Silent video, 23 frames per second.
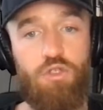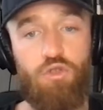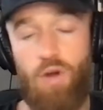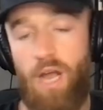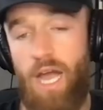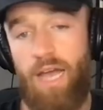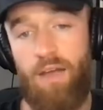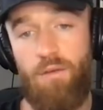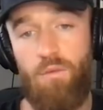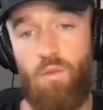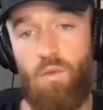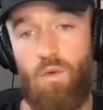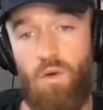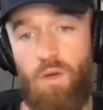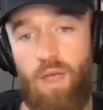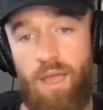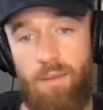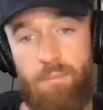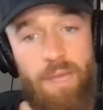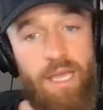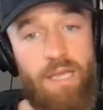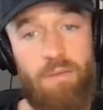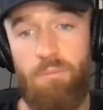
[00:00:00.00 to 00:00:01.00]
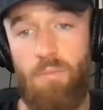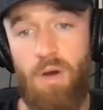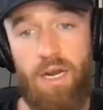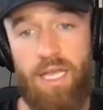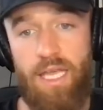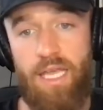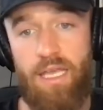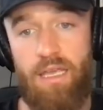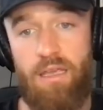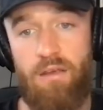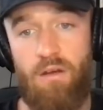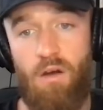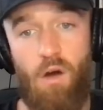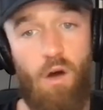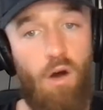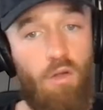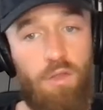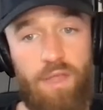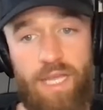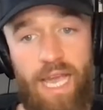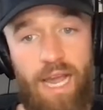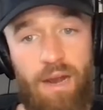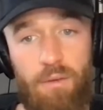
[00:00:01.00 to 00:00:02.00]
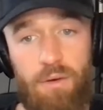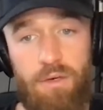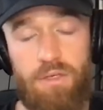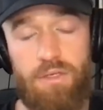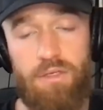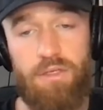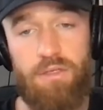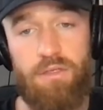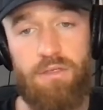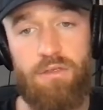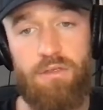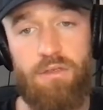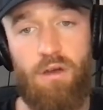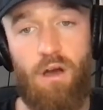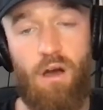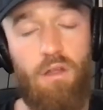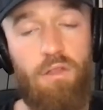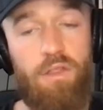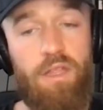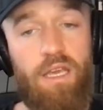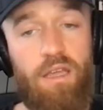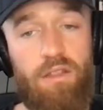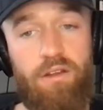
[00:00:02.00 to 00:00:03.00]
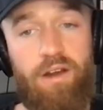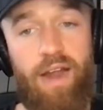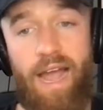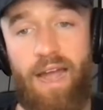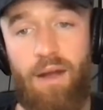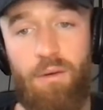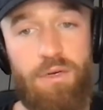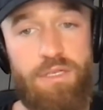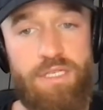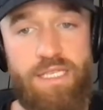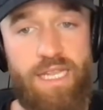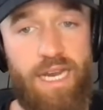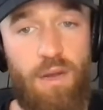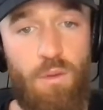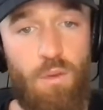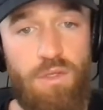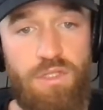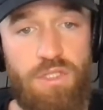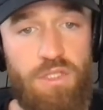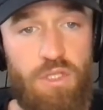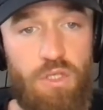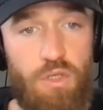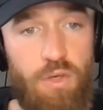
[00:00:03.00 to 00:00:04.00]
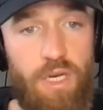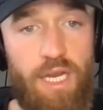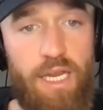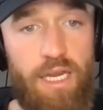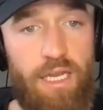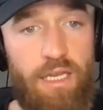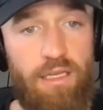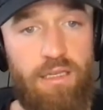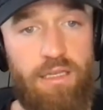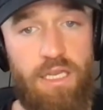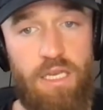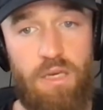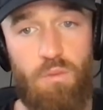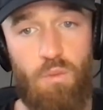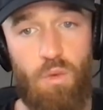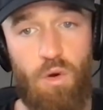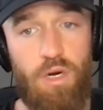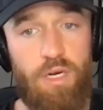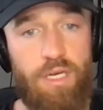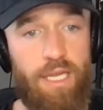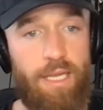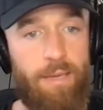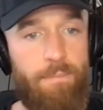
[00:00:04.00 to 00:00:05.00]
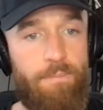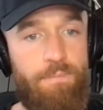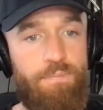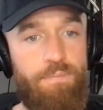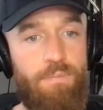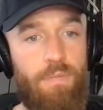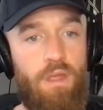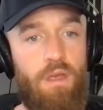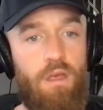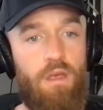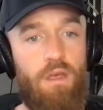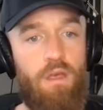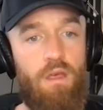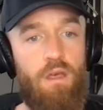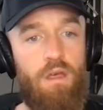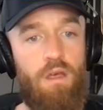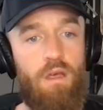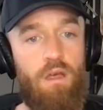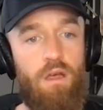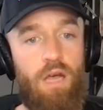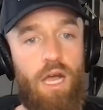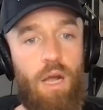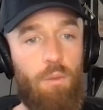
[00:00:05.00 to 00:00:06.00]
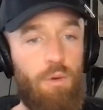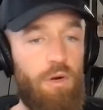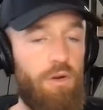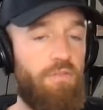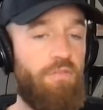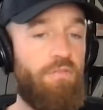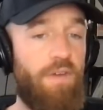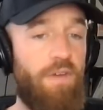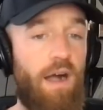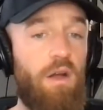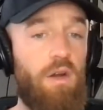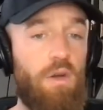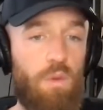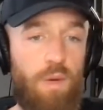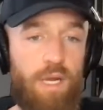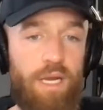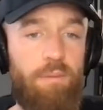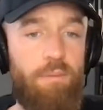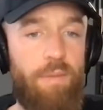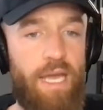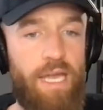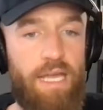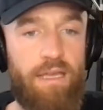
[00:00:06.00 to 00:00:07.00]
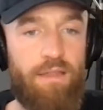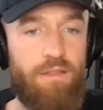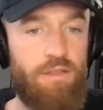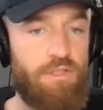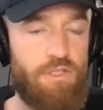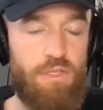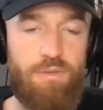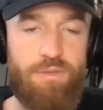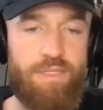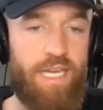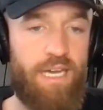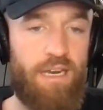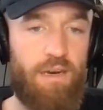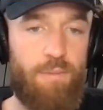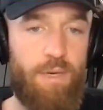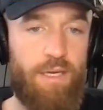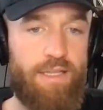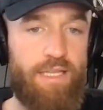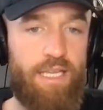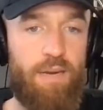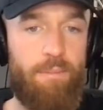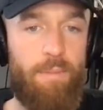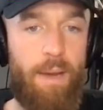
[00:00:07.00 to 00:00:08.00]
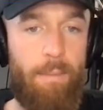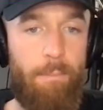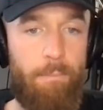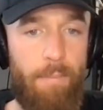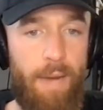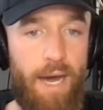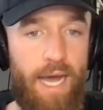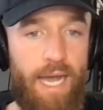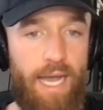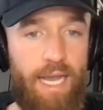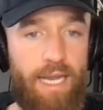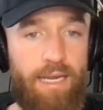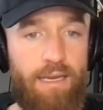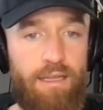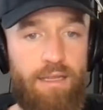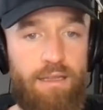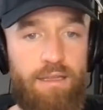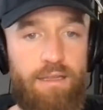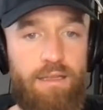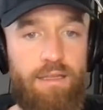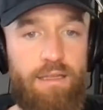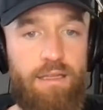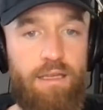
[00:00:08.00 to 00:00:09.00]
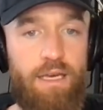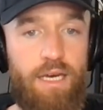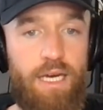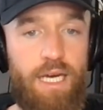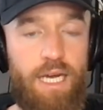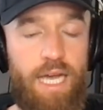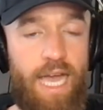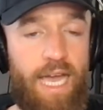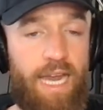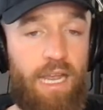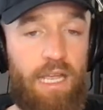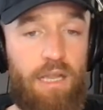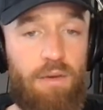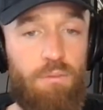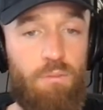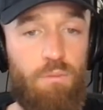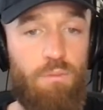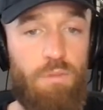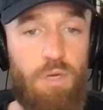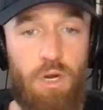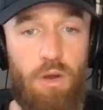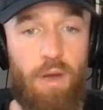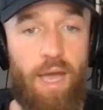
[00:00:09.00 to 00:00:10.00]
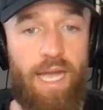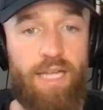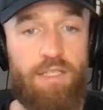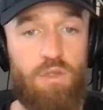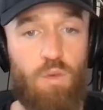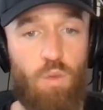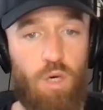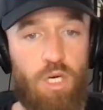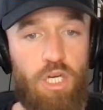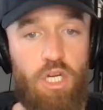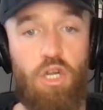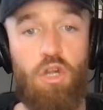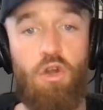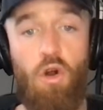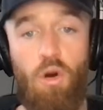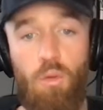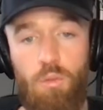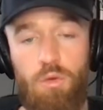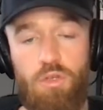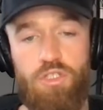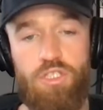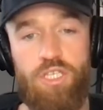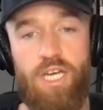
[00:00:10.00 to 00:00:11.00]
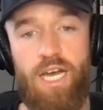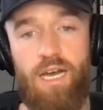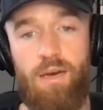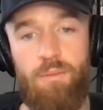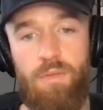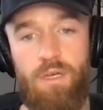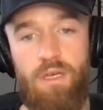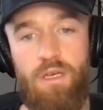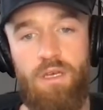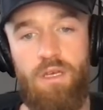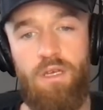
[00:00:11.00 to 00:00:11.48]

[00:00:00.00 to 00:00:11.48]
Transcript: drive and make money all the other hours that I wasn't creating and working. I would have found a way to make it. There's no doubt about that in my mind. Had I, had to work a normal job,